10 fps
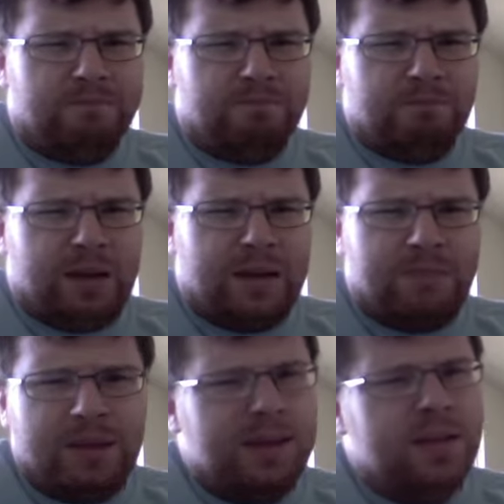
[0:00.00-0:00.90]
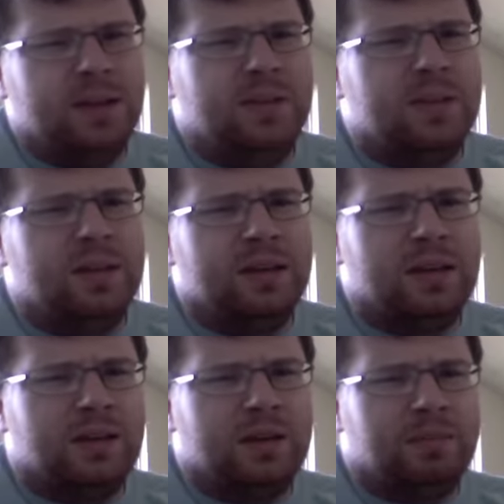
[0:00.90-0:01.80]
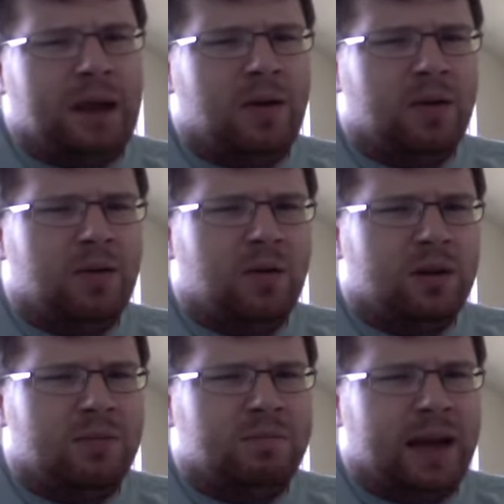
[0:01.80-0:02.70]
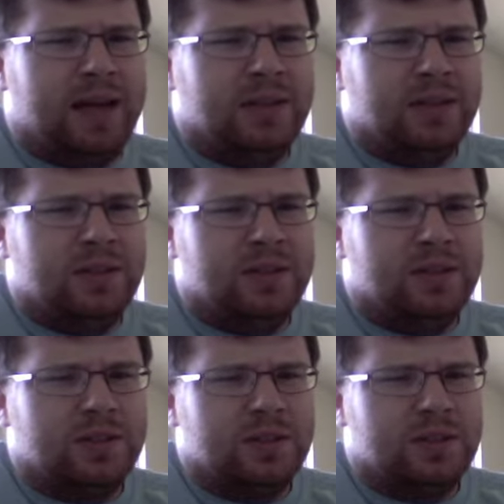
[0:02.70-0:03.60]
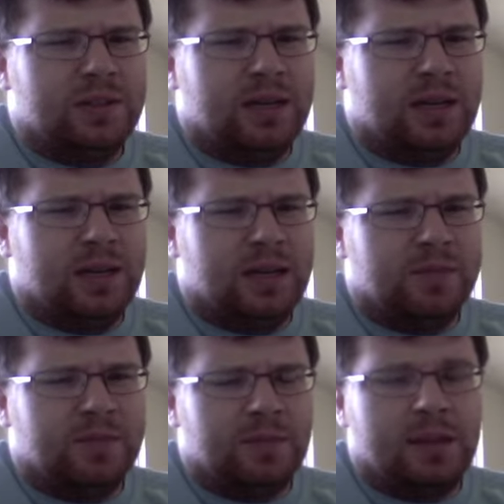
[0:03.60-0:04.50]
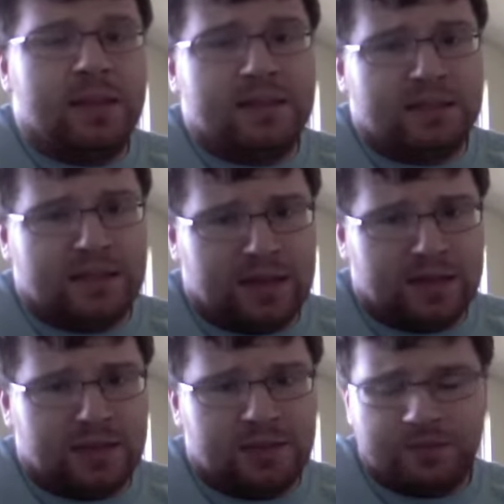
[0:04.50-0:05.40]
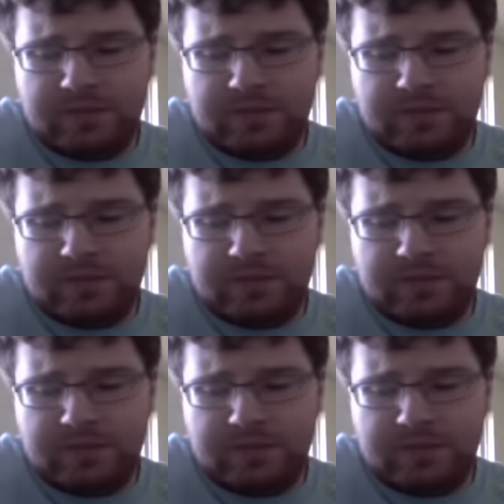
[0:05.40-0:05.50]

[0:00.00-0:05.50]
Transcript: my opinion of the power core combiners is this: